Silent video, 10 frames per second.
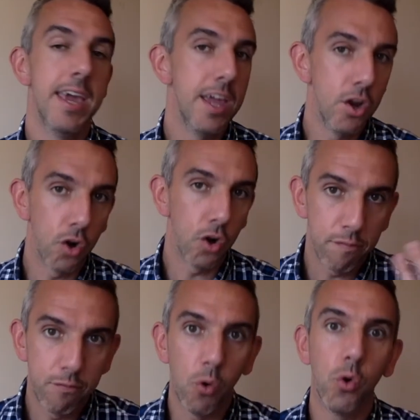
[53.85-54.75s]
Here are
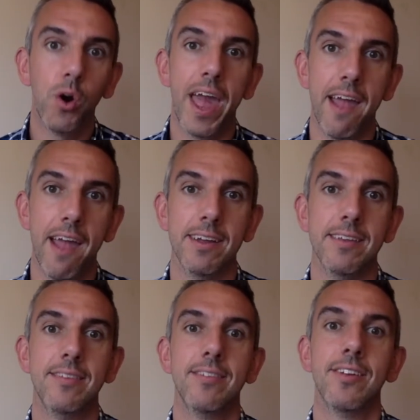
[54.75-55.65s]
4
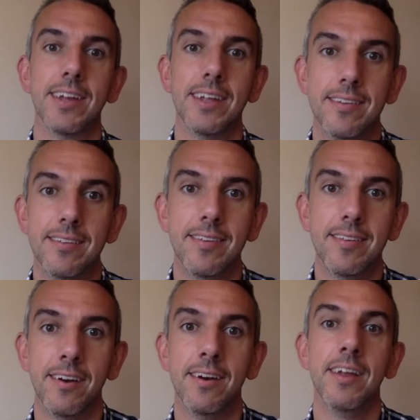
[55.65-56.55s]
areas to
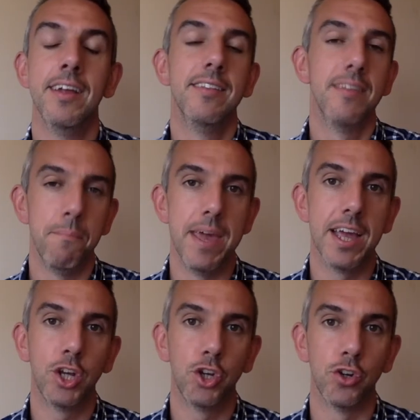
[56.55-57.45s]
consider to make
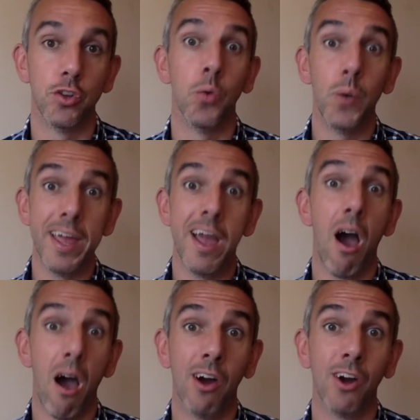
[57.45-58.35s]
sure that we
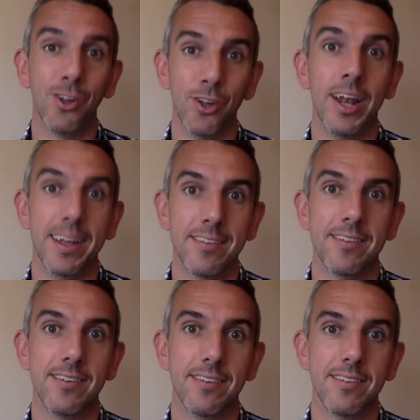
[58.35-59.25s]
are good
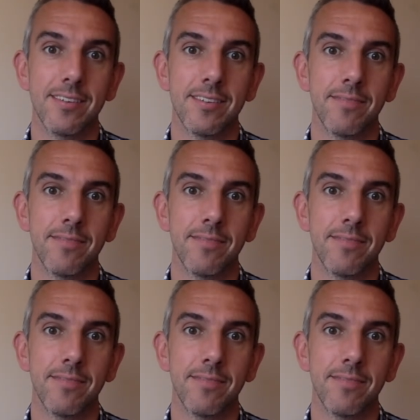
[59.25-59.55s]
listeners.